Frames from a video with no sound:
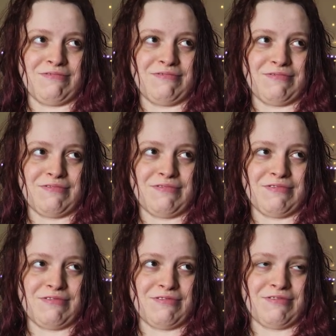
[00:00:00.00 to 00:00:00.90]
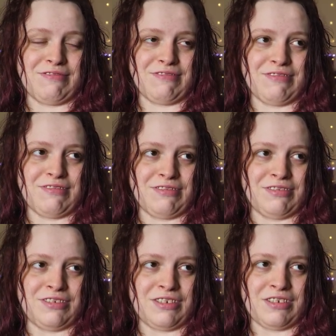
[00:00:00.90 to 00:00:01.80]

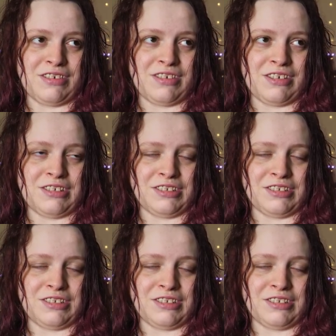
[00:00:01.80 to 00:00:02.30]
Nothing is said.